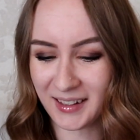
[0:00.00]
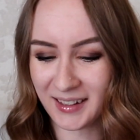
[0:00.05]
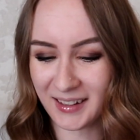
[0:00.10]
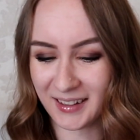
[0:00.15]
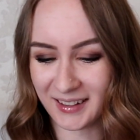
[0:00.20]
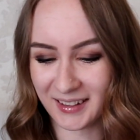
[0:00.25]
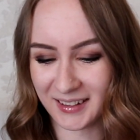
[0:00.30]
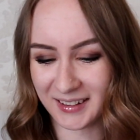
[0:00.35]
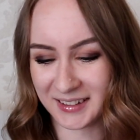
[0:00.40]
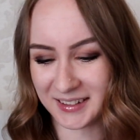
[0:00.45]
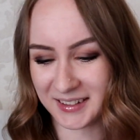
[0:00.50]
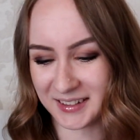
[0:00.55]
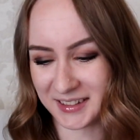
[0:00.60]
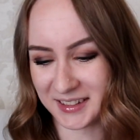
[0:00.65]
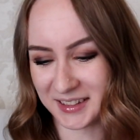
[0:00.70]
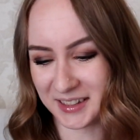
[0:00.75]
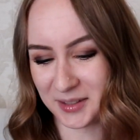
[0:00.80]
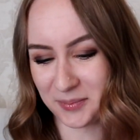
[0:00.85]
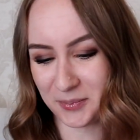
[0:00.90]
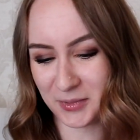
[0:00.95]
And
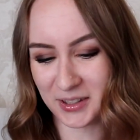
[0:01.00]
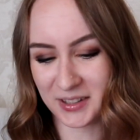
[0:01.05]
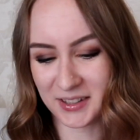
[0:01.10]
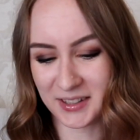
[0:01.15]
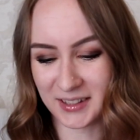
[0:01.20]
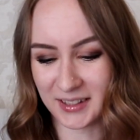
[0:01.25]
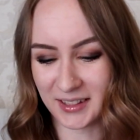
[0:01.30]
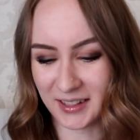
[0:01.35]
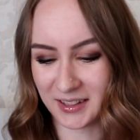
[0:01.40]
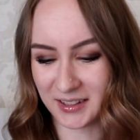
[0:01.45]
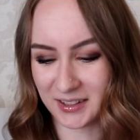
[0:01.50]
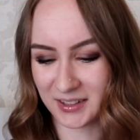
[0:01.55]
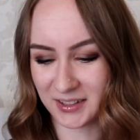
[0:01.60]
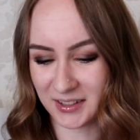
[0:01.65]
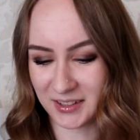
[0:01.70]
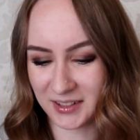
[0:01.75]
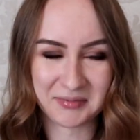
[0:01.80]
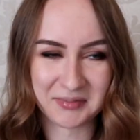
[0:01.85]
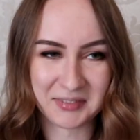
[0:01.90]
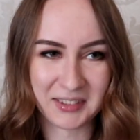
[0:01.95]
it means that,
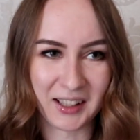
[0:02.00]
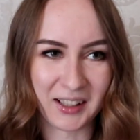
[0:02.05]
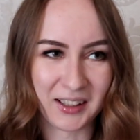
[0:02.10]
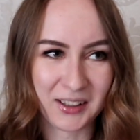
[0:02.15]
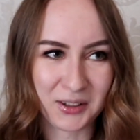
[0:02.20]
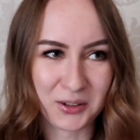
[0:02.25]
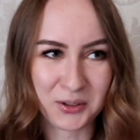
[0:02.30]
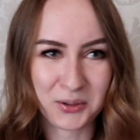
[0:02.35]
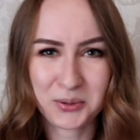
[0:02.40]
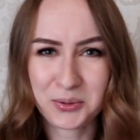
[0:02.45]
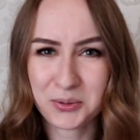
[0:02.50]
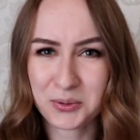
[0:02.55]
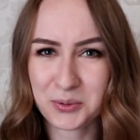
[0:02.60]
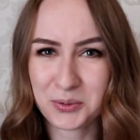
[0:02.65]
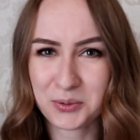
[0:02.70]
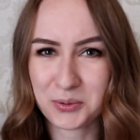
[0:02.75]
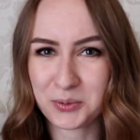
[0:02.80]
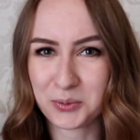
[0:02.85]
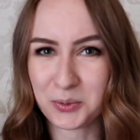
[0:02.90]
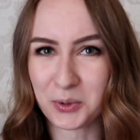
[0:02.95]
like,
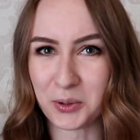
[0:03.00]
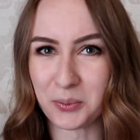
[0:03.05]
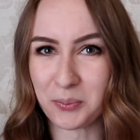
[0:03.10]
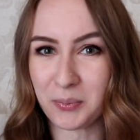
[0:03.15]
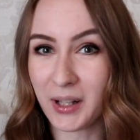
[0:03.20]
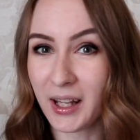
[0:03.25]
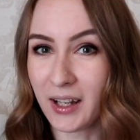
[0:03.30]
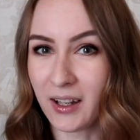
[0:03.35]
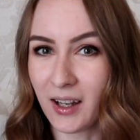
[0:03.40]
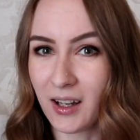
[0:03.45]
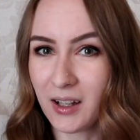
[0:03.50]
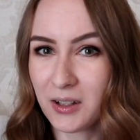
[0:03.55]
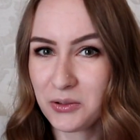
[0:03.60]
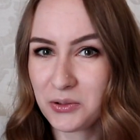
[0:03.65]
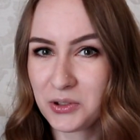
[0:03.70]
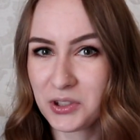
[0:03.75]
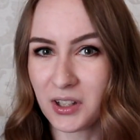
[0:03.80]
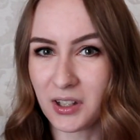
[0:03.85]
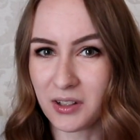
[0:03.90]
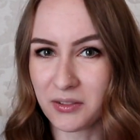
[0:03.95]
you would black
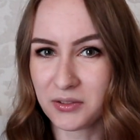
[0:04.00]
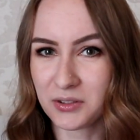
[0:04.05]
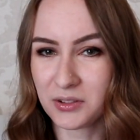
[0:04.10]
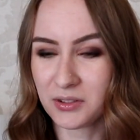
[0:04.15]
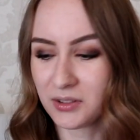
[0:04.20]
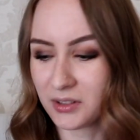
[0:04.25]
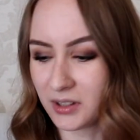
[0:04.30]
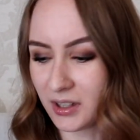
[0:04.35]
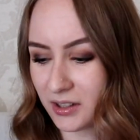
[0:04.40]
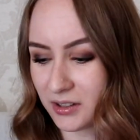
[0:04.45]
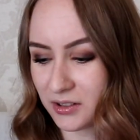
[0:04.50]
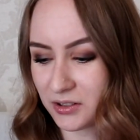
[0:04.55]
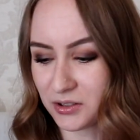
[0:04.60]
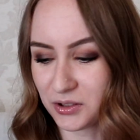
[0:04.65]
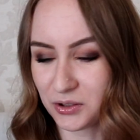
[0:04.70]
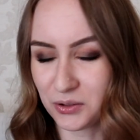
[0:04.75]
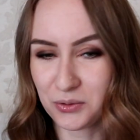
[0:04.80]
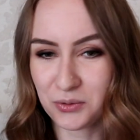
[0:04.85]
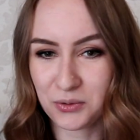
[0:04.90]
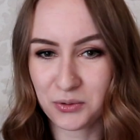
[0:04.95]
out and
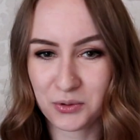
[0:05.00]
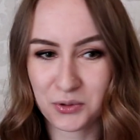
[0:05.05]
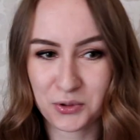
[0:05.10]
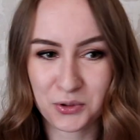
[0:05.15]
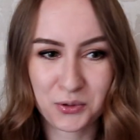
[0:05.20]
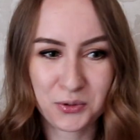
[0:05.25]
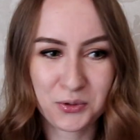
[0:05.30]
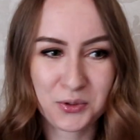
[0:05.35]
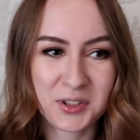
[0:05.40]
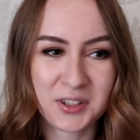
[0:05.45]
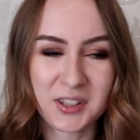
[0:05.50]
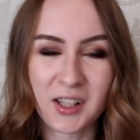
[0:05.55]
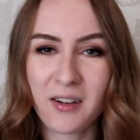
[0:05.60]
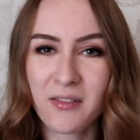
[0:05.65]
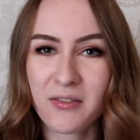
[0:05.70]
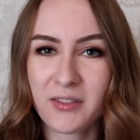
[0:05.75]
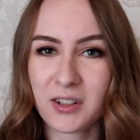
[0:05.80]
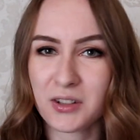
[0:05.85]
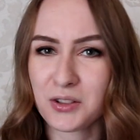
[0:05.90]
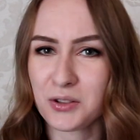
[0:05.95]
you do
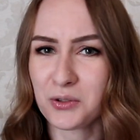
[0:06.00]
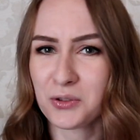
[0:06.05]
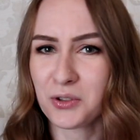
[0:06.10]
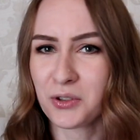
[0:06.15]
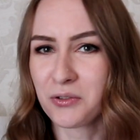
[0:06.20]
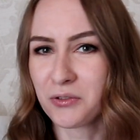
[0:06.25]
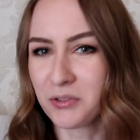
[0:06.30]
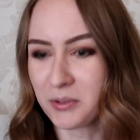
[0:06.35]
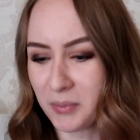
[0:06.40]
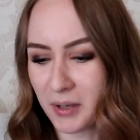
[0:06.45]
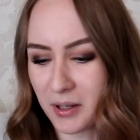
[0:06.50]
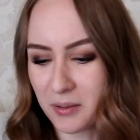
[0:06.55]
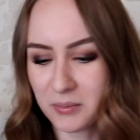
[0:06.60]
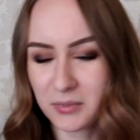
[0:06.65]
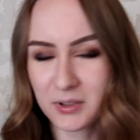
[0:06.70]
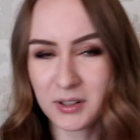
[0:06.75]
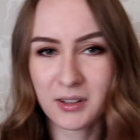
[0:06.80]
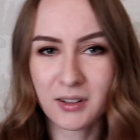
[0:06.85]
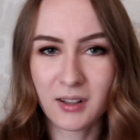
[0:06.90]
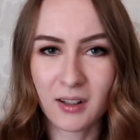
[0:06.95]
stuff that you don't
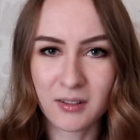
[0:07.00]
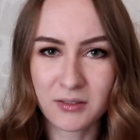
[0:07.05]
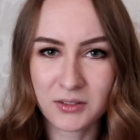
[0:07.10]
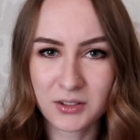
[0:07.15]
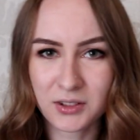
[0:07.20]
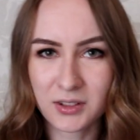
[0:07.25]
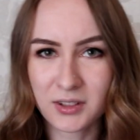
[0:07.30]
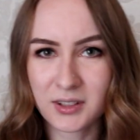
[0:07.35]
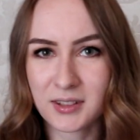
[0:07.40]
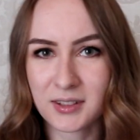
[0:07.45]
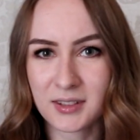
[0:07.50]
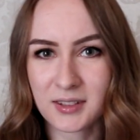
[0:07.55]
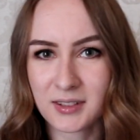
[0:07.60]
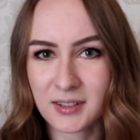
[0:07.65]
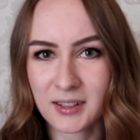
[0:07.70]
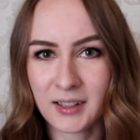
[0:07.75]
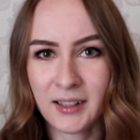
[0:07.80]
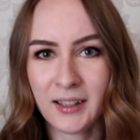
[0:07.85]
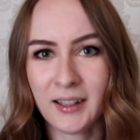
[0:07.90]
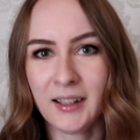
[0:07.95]
remember after this,
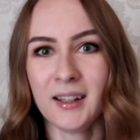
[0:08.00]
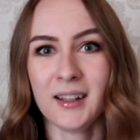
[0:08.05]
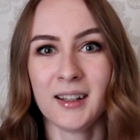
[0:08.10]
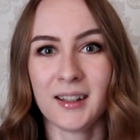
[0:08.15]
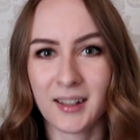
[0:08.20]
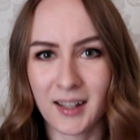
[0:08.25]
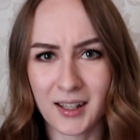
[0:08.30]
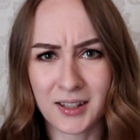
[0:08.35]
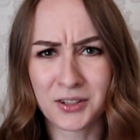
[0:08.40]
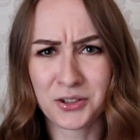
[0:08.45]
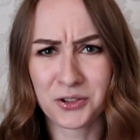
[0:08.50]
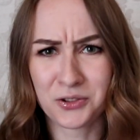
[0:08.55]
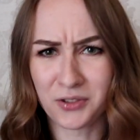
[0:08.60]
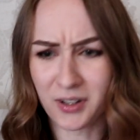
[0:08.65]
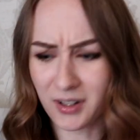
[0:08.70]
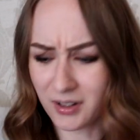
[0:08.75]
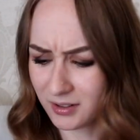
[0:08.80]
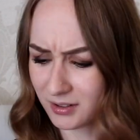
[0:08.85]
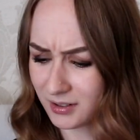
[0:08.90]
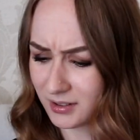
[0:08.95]
getting
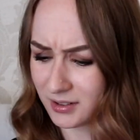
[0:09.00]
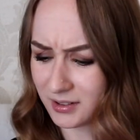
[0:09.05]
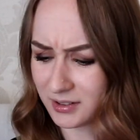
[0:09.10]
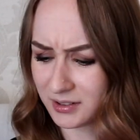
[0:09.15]
drunk.